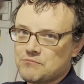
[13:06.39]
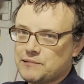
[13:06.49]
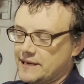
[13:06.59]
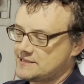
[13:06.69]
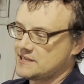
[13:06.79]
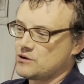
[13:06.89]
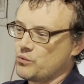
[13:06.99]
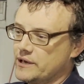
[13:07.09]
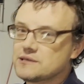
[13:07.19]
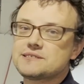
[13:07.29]
plates and the
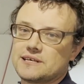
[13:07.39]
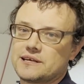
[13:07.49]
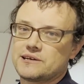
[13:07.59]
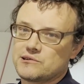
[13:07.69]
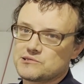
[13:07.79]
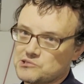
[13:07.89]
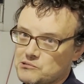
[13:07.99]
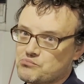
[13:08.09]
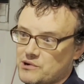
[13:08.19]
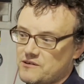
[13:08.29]
wheel cylinders look
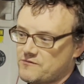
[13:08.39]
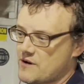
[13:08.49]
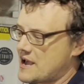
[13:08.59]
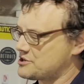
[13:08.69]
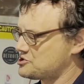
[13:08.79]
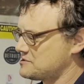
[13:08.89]
pretty fresh.